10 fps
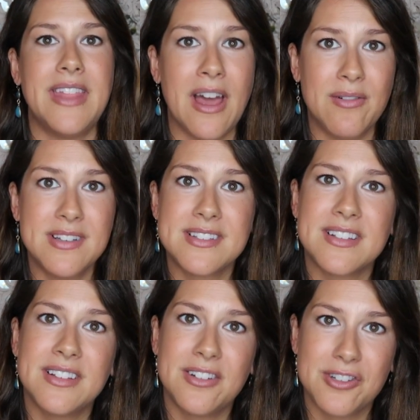that was
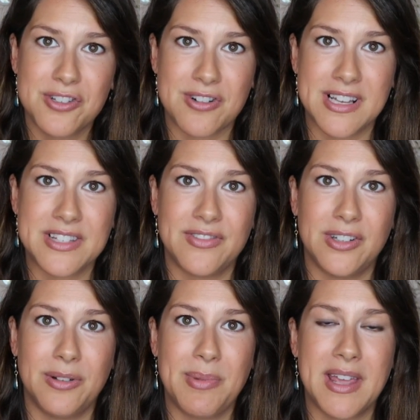a little
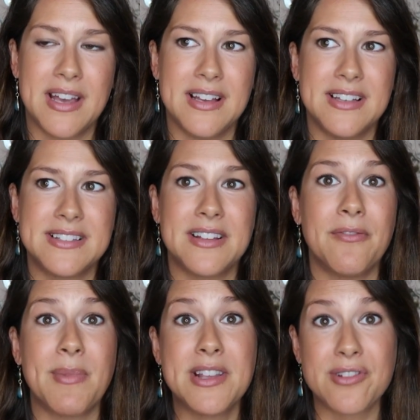stressful because
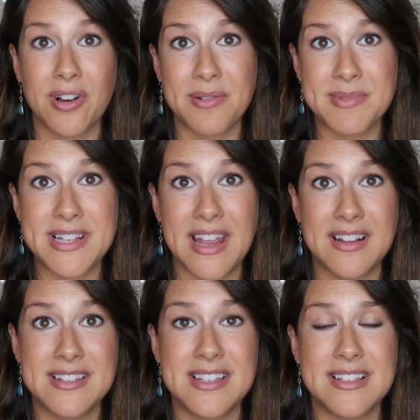of my
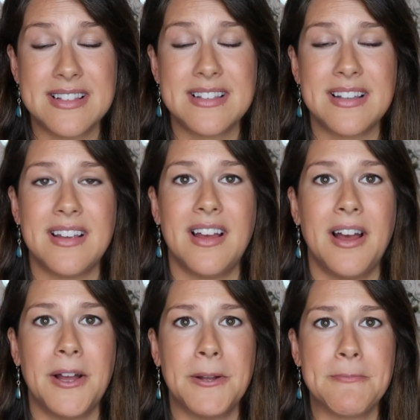circumstances.
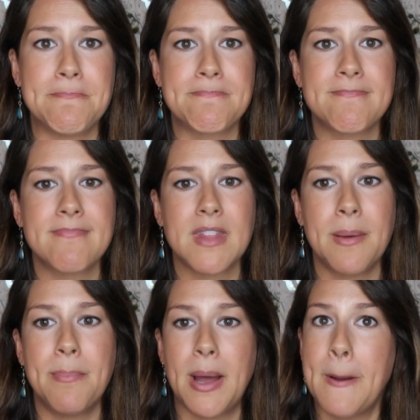Um,
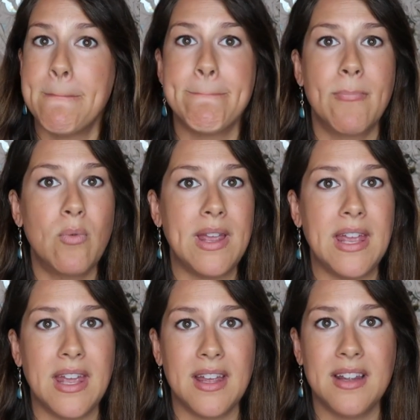but
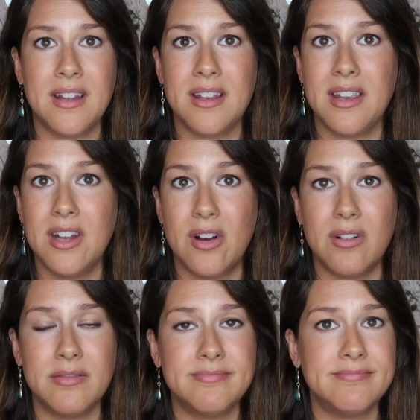we, you
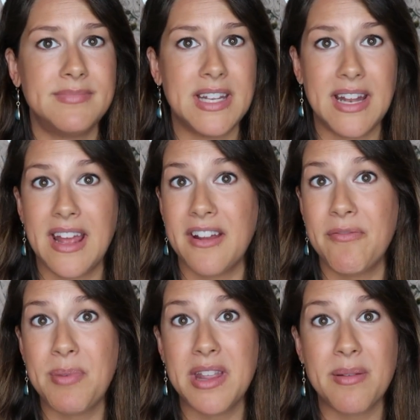know, did
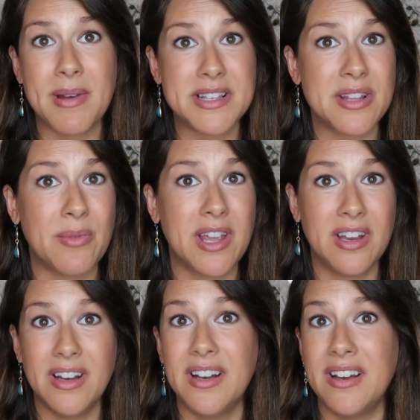NFP the best that we
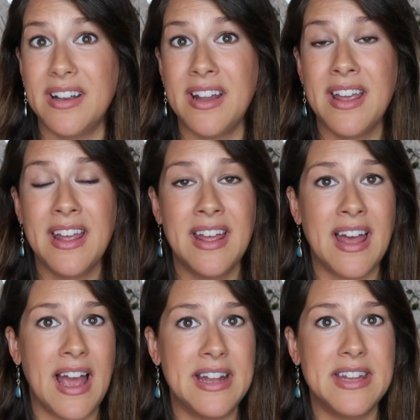could.
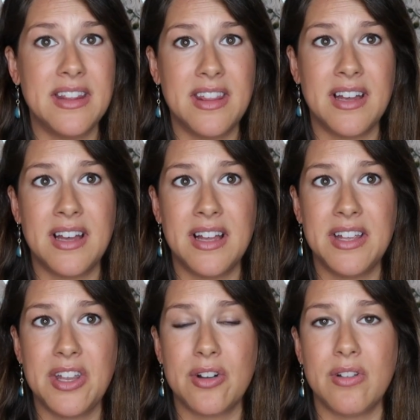I did
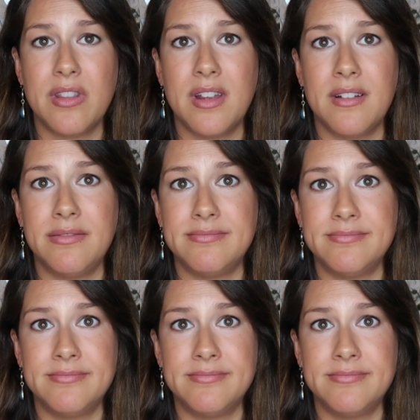the, you know, the